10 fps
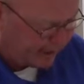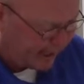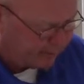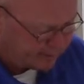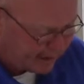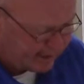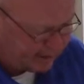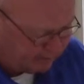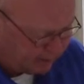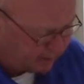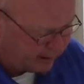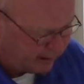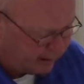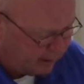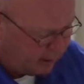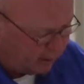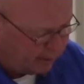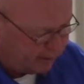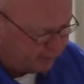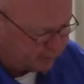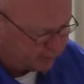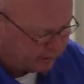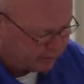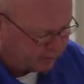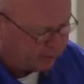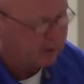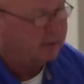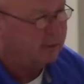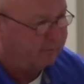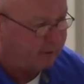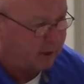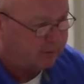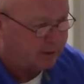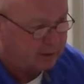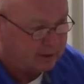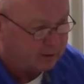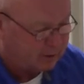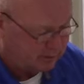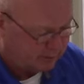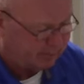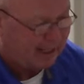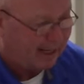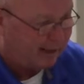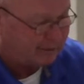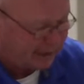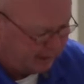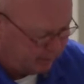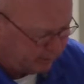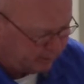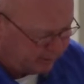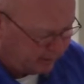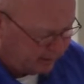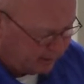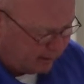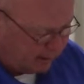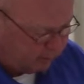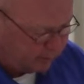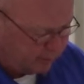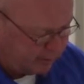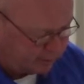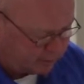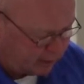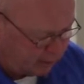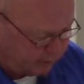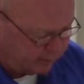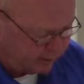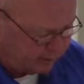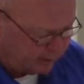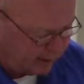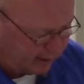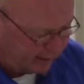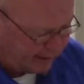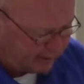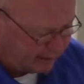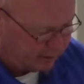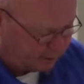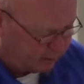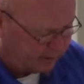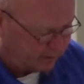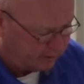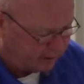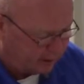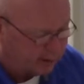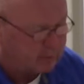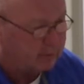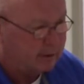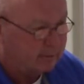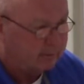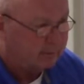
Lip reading: outside of the building or other structure under the following conditions. So be outside the building, whether it's installed under not less than 2 inches of concrete.